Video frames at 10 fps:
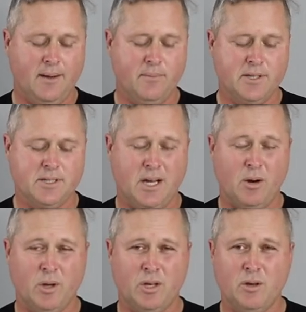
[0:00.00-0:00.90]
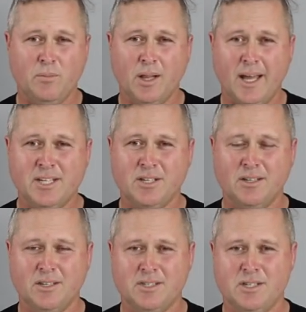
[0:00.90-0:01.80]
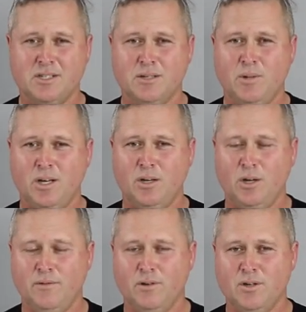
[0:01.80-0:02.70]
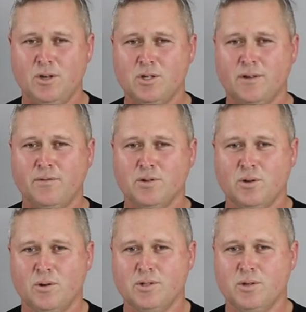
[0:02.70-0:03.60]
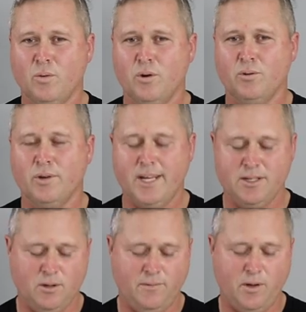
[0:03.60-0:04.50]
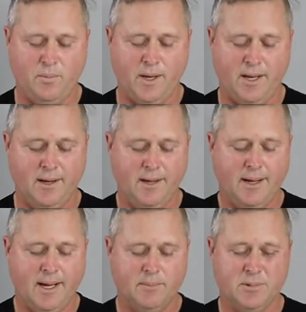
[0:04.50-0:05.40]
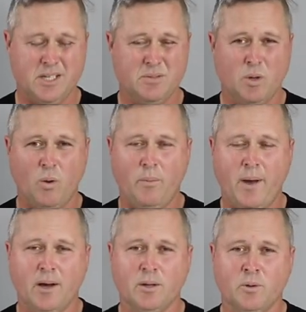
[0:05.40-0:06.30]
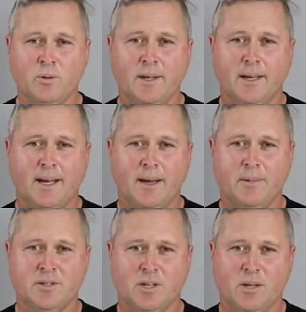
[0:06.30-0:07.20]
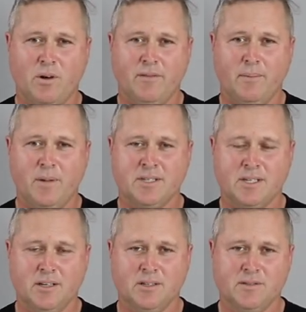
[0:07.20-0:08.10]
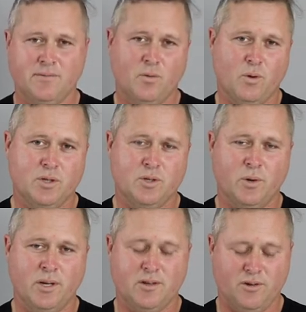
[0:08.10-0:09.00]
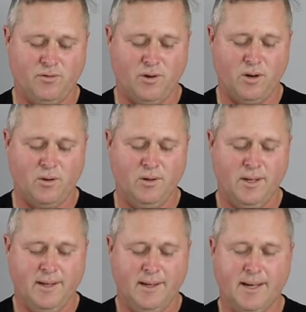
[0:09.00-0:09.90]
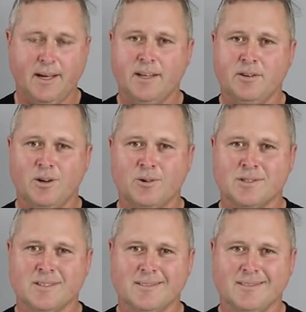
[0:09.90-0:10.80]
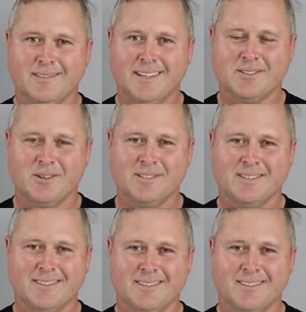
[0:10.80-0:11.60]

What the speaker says: There's no accumulation in the system. You can use it for as long as you want or need to for your pet. Seems to be quite palatable, and certainly one of our best sellers for joint control in dogs. Thanks, guys.